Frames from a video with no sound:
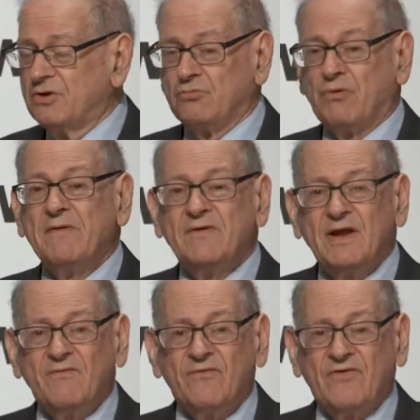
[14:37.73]

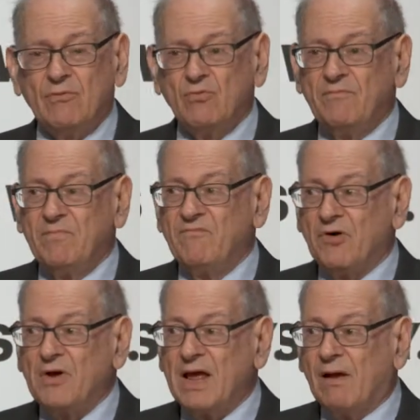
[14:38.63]
derivatives that would have been
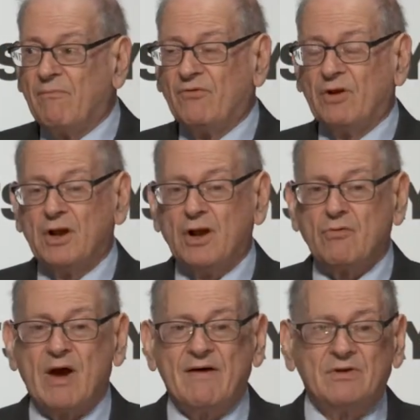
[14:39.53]
very helpful in
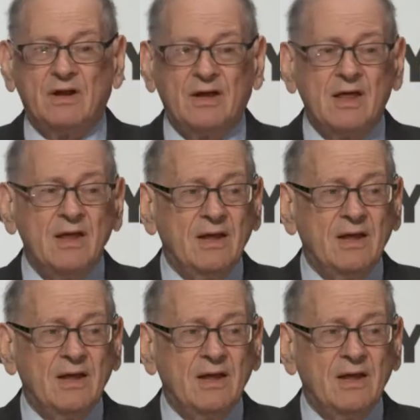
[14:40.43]
unraveling